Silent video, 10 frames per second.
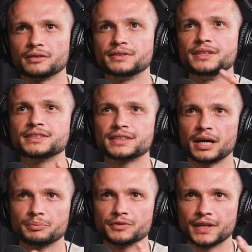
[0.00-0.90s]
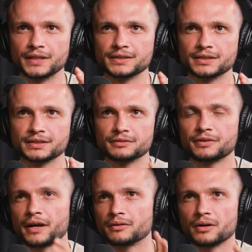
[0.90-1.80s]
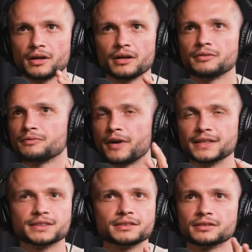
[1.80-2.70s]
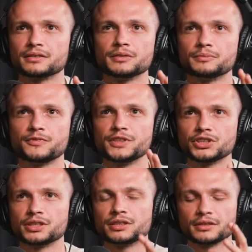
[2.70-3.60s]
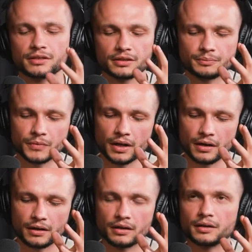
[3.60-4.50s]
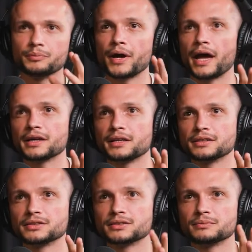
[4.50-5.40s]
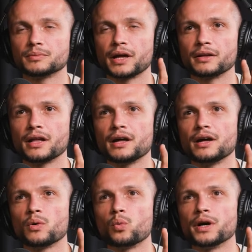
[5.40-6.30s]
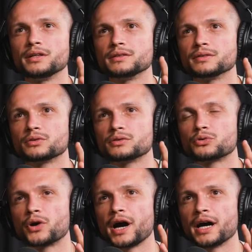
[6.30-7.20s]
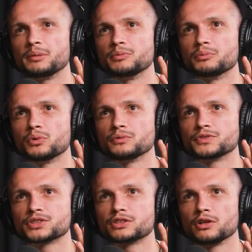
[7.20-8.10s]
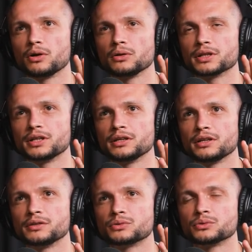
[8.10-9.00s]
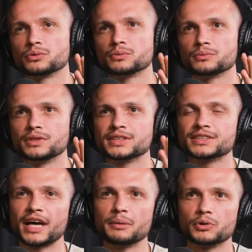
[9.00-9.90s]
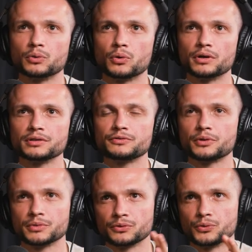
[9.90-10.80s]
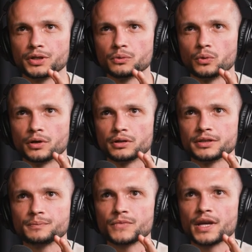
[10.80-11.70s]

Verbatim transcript: of this type of cases of ha- phishing phishing uh, uh, uh, hackings when crime moves slowly into the cyber world from the real world